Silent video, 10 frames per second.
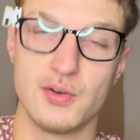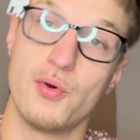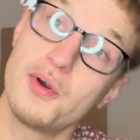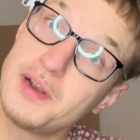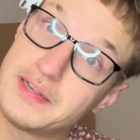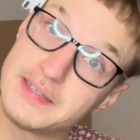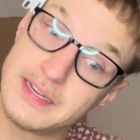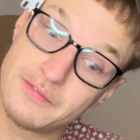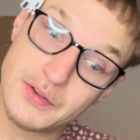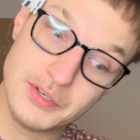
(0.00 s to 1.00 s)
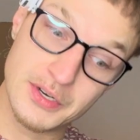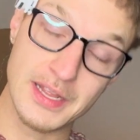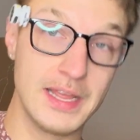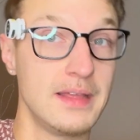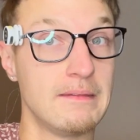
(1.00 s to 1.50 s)
Or it doesn't get
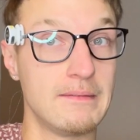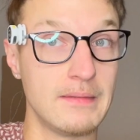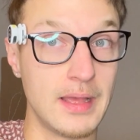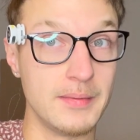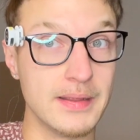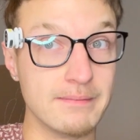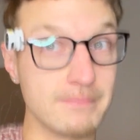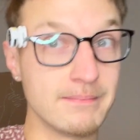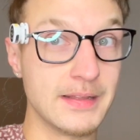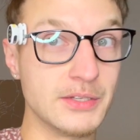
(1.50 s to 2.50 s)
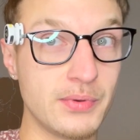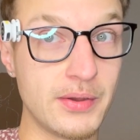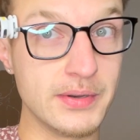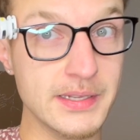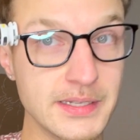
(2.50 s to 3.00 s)
filtered. I mean, that's
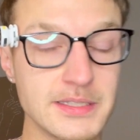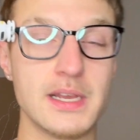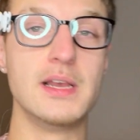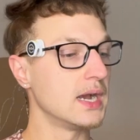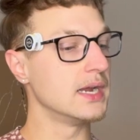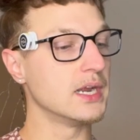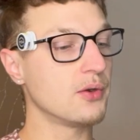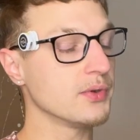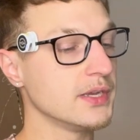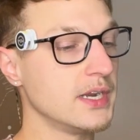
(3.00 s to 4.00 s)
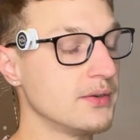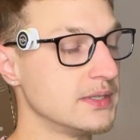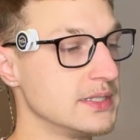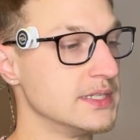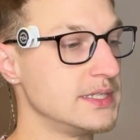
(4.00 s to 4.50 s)
how it is. I don't really know
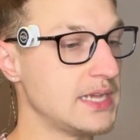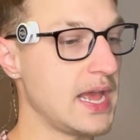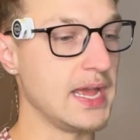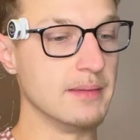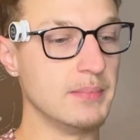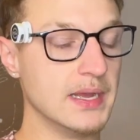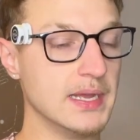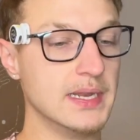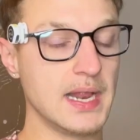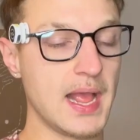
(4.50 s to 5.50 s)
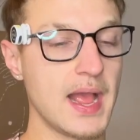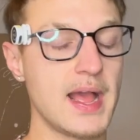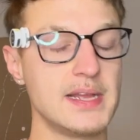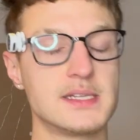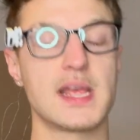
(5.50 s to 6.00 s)
what to say, but
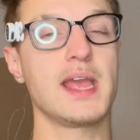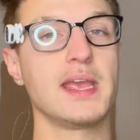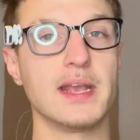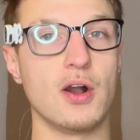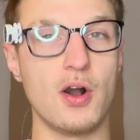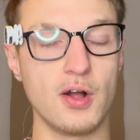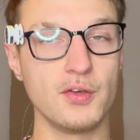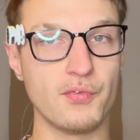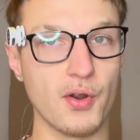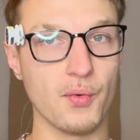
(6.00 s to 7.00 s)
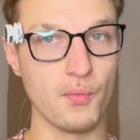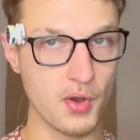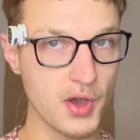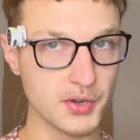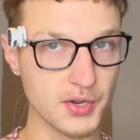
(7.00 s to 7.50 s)
AI is taking all of our
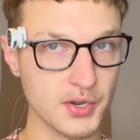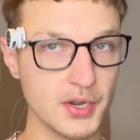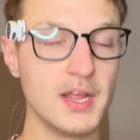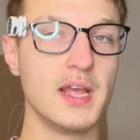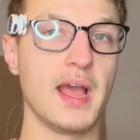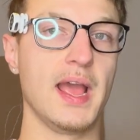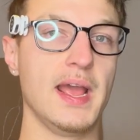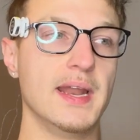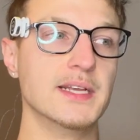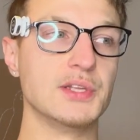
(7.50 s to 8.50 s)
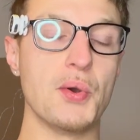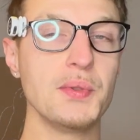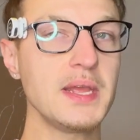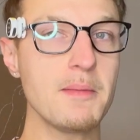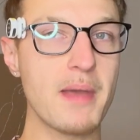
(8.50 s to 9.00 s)
water, and it's
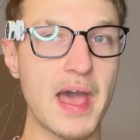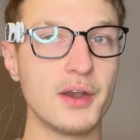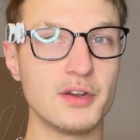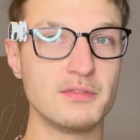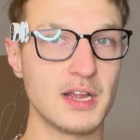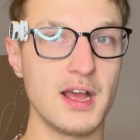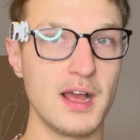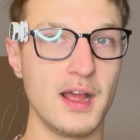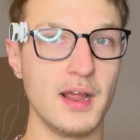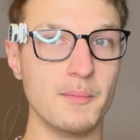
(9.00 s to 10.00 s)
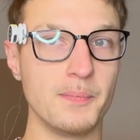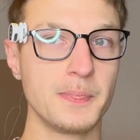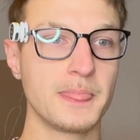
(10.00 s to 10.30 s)
only a matter of time